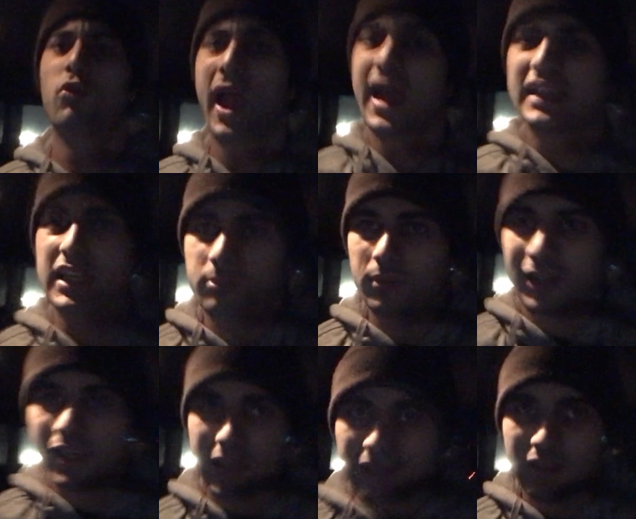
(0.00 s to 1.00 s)

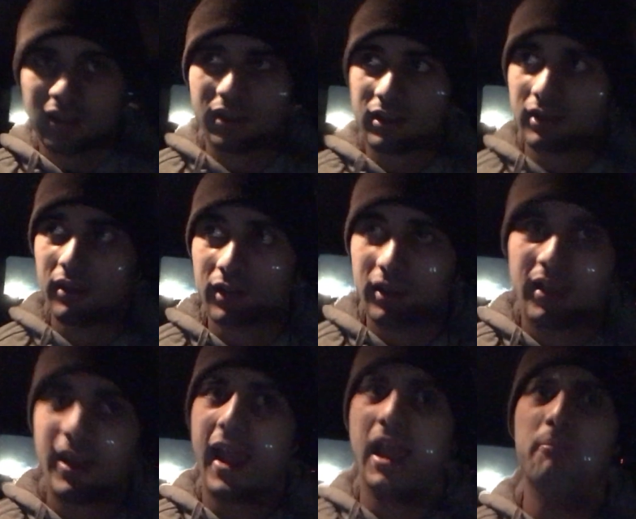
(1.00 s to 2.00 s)
randomly
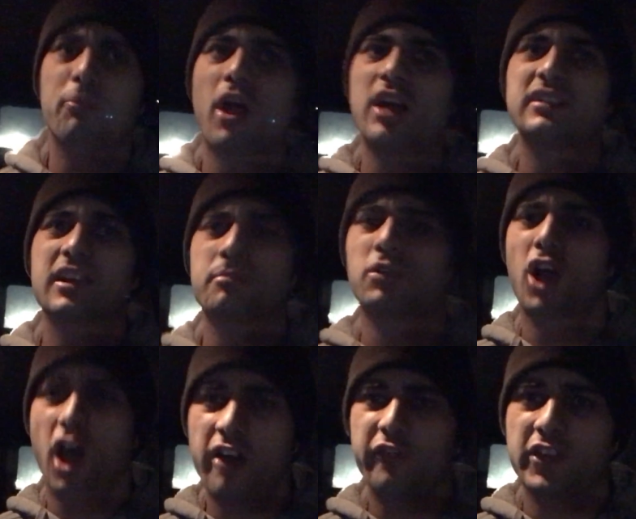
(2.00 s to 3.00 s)
and brought them
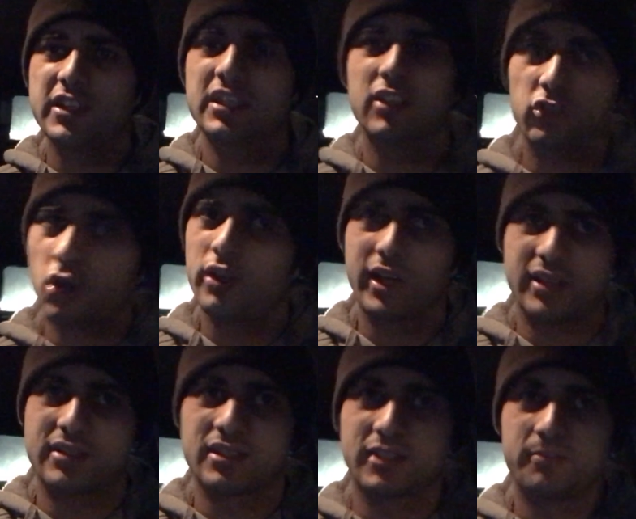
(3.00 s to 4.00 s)
coffees and
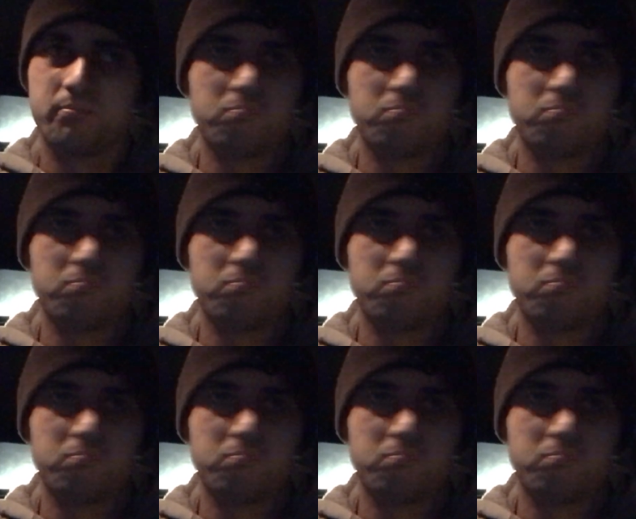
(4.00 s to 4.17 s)
donuts.